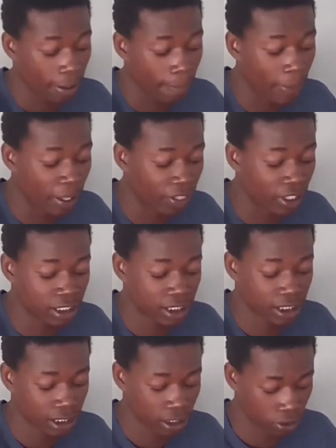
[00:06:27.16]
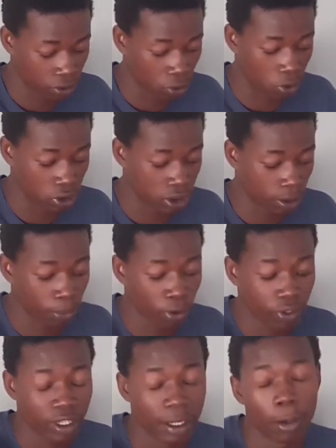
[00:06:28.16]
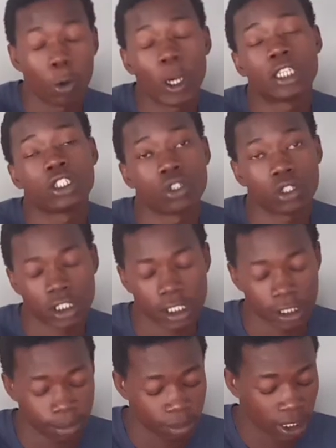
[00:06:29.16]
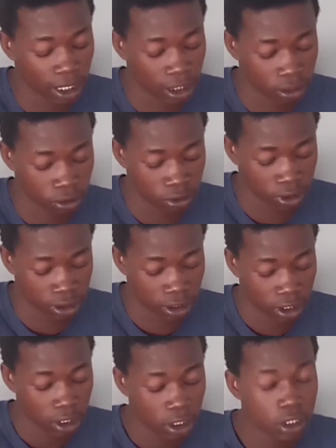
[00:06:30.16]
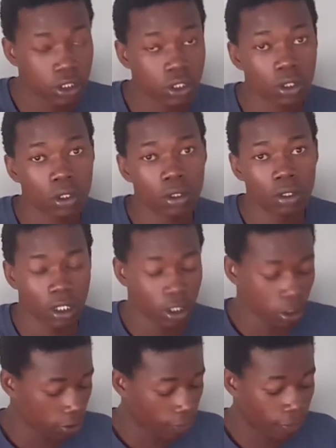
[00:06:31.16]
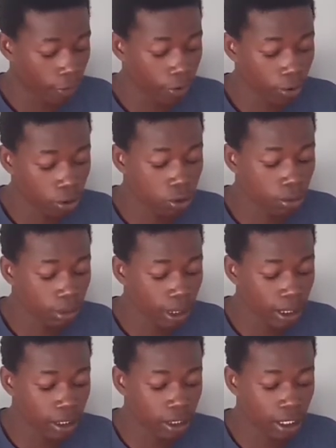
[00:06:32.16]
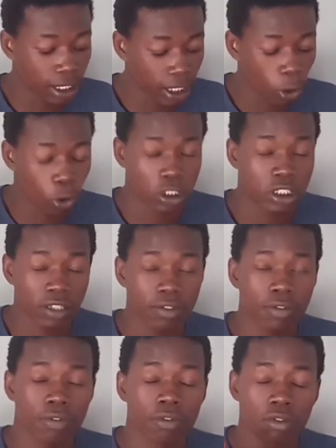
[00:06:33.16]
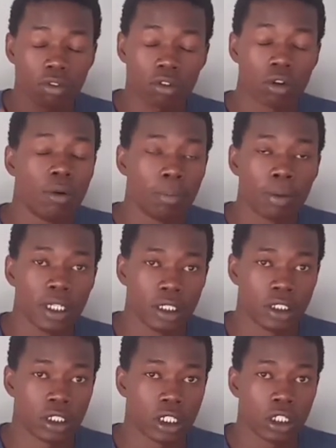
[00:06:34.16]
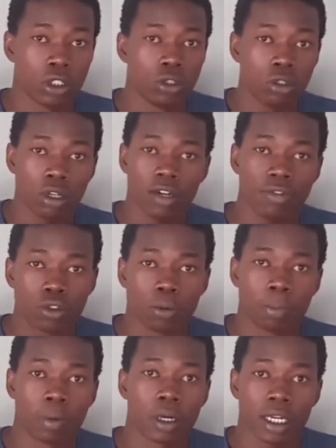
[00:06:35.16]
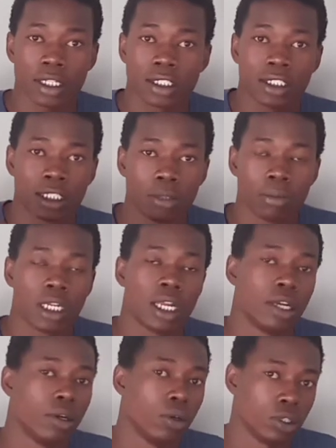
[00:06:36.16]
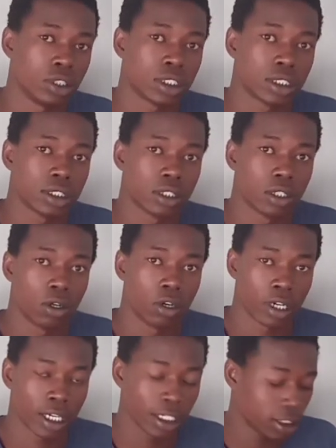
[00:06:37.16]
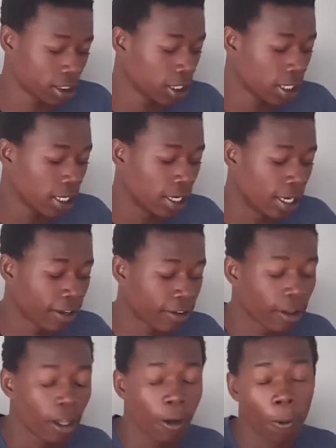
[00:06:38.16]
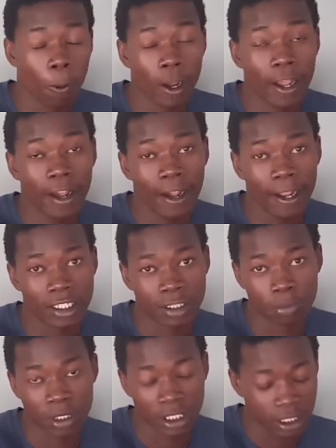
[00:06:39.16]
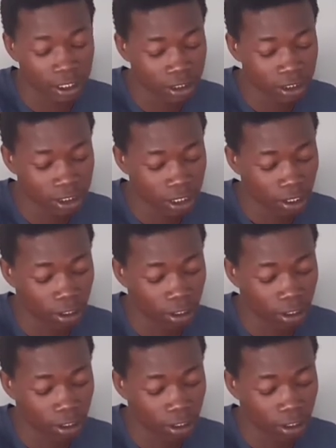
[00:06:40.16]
by these notes, both the white notes and the black notes. So for you to make the octave complete, you have to press similar notes. Alright? Like where it begins